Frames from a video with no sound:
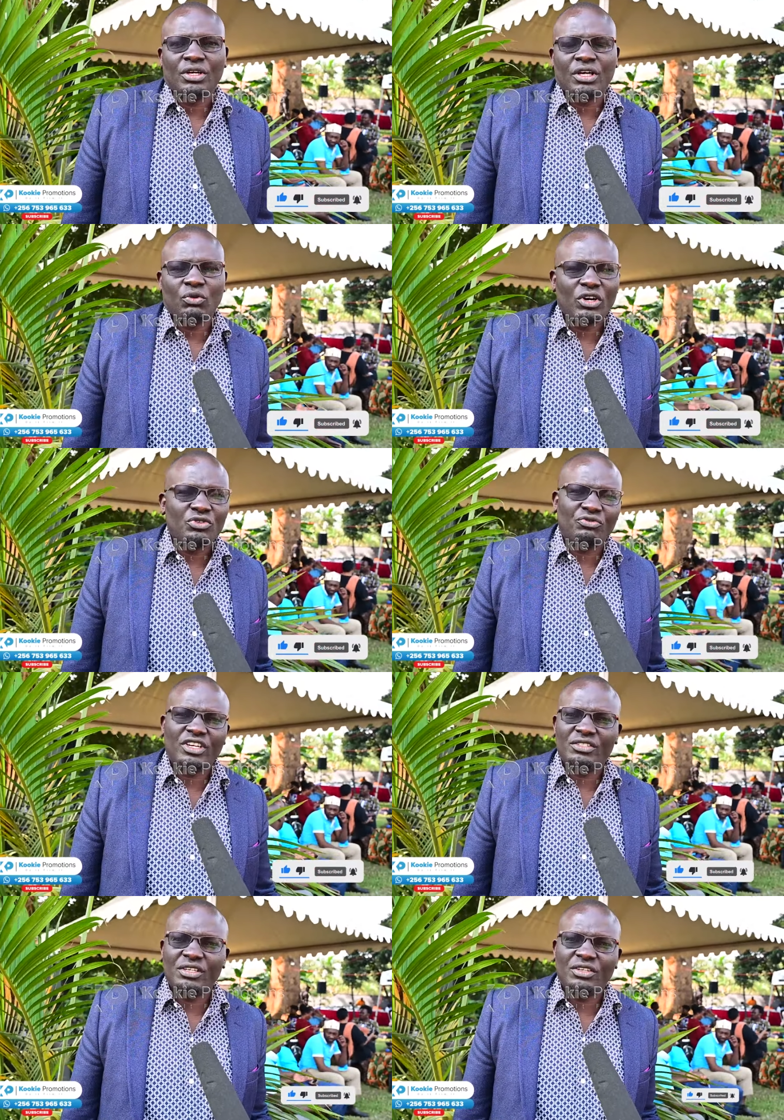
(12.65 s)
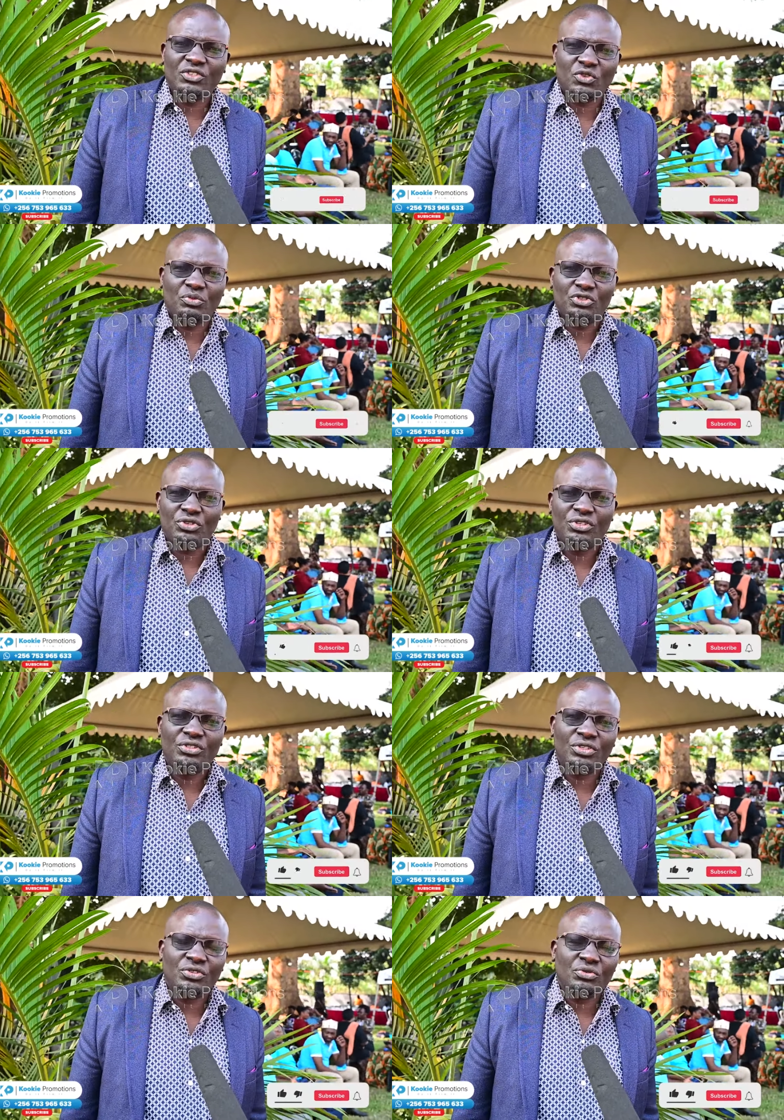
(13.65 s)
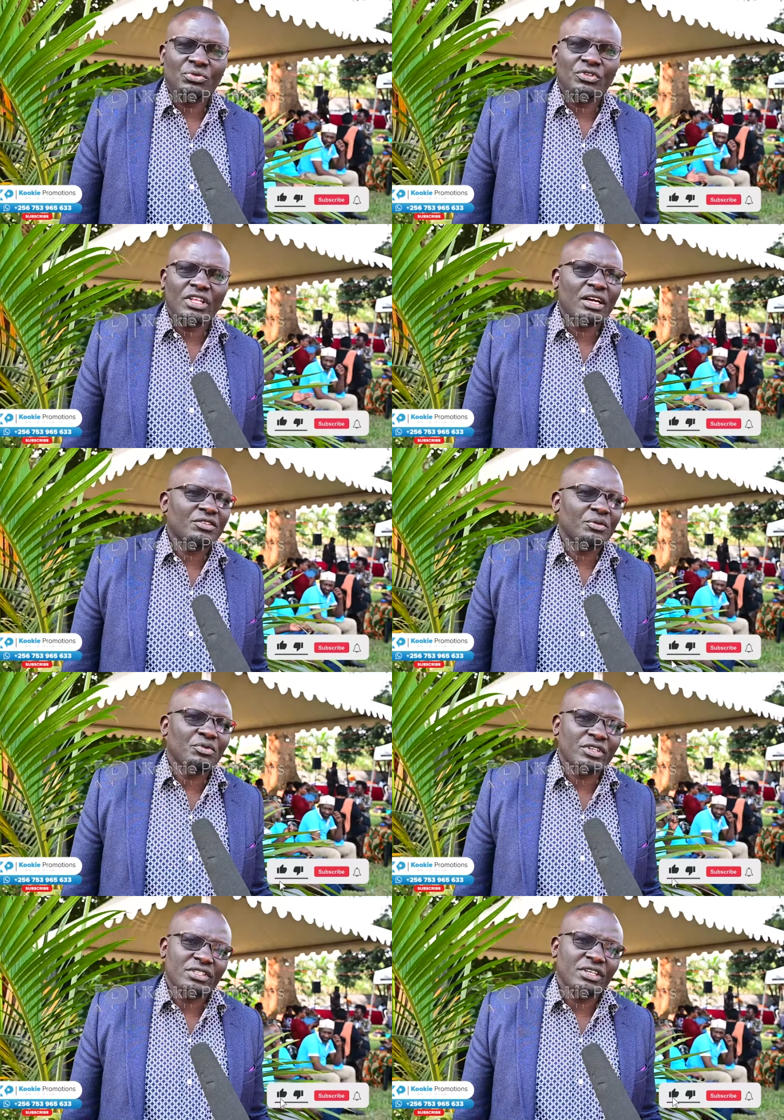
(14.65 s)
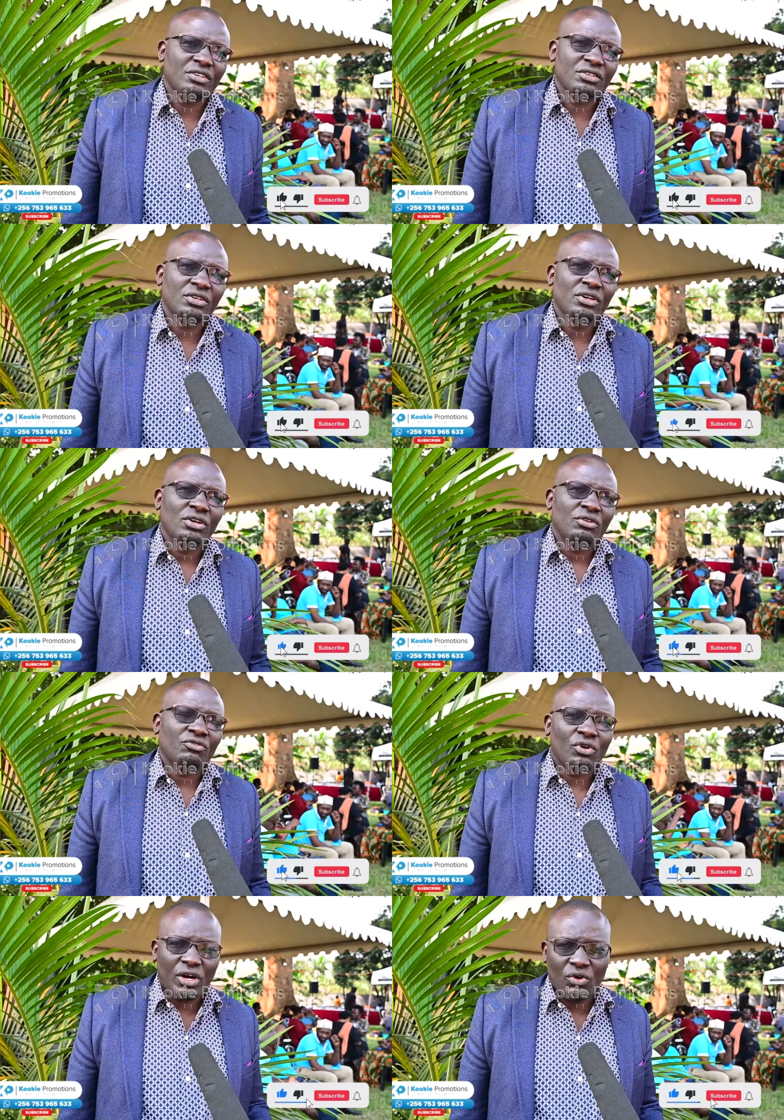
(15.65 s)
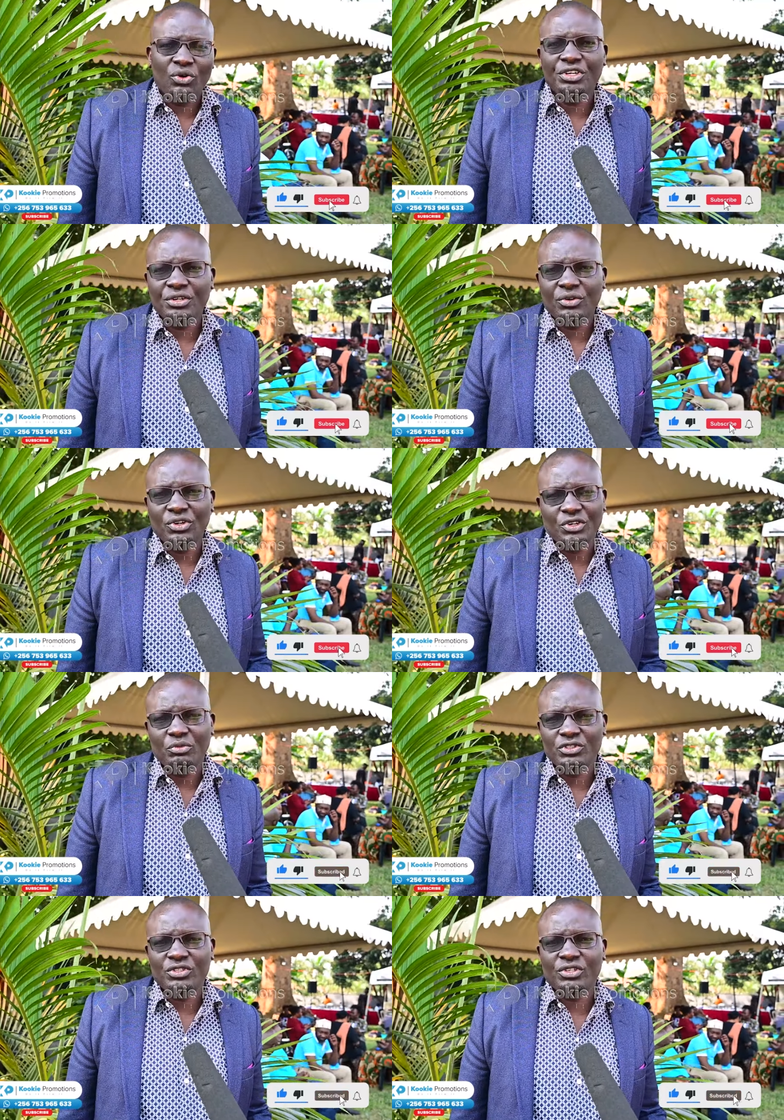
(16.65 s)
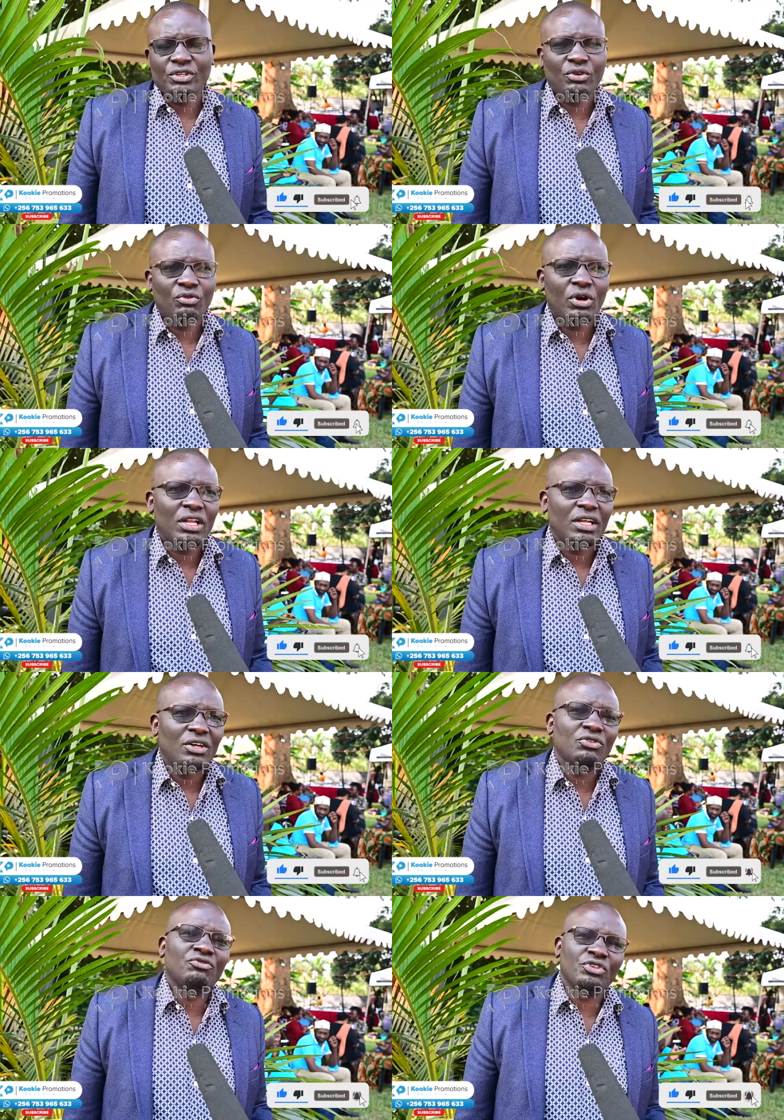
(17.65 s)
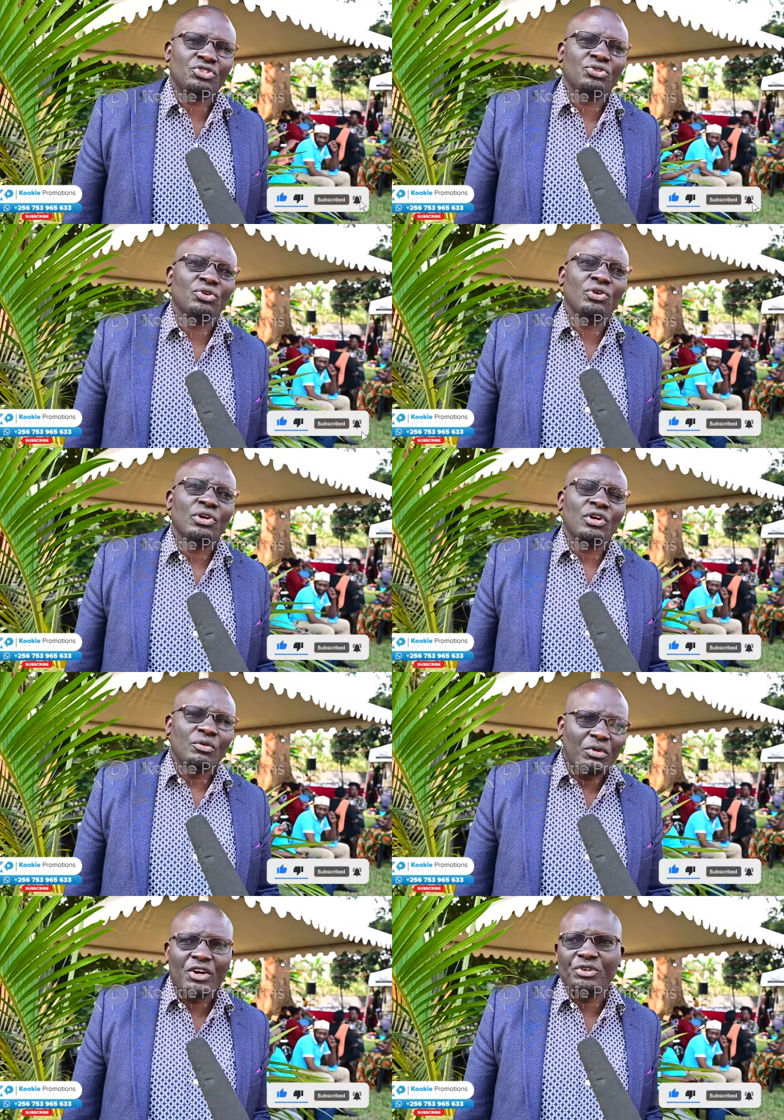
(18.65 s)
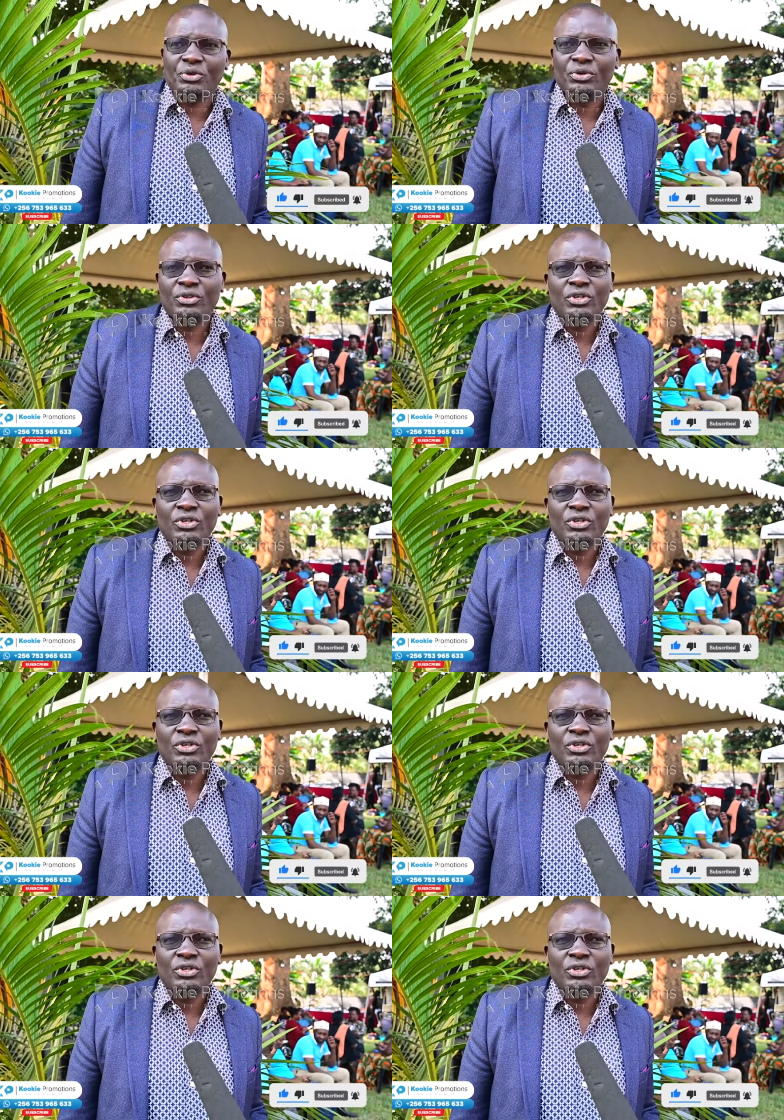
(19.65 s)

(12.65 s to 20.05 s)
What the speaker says: I want to first take this opportunity to thank the President for according Honorable Cecilia Ogwal an official burial.